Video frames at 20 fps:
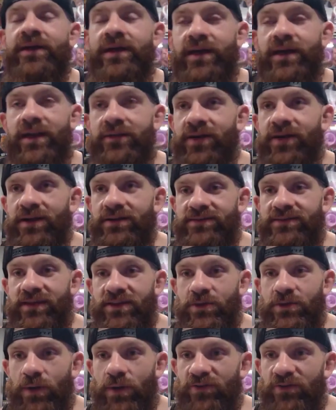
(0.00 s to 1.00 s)
And I've got to tell
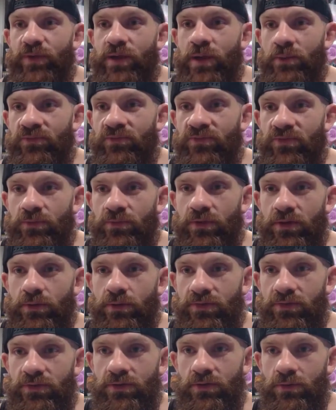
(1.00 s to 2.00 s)
you, I've become familiar
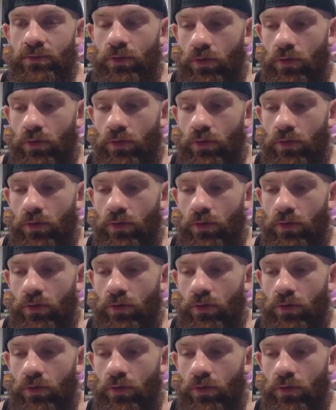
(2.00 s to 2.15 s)
with you